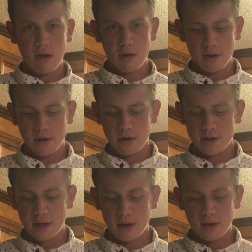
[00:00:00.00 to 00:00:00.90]
how under
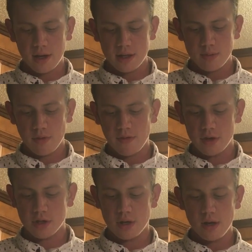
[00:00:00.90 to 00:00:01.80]
Title IX's
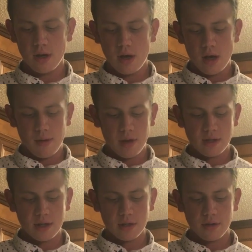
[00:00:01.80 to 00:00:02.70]
provision
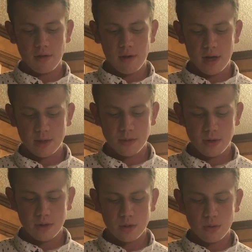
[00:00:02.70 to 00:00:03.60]
about sexual
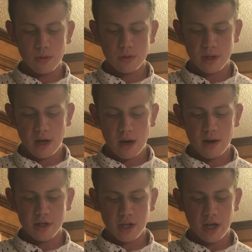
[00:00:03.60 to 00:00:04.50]
harassment, schools and
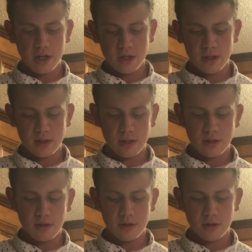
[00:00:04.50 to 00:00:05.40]
higher education
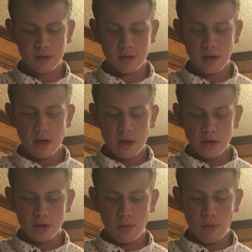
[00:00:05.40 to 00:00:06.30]
institutions
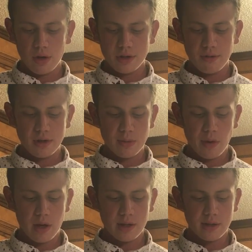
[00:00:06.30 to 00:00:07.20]
should work to
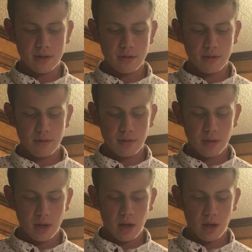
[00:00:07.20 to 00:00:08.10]
respond to
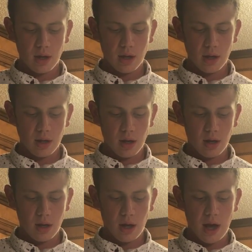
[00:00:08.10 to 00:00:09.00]

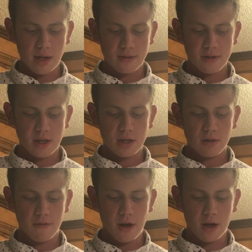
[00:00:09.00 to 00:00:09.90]
acts of
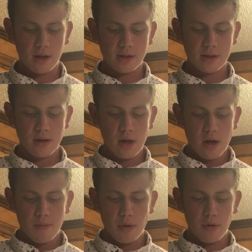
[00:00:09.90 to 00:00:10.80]
sexual violence,
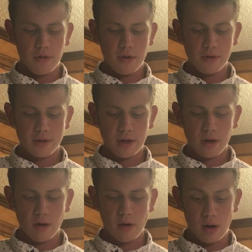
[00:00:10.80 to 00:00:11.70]
both those that
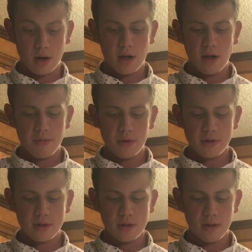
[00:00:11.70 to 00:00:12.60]
occur on
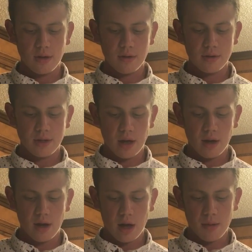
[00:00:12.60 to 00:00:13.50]
campus and those
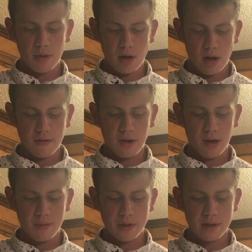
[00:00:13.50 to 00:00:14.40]
that happen off
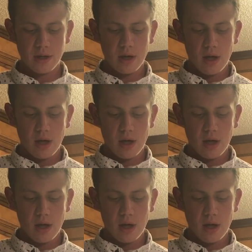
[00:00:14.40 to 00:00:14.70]
campus,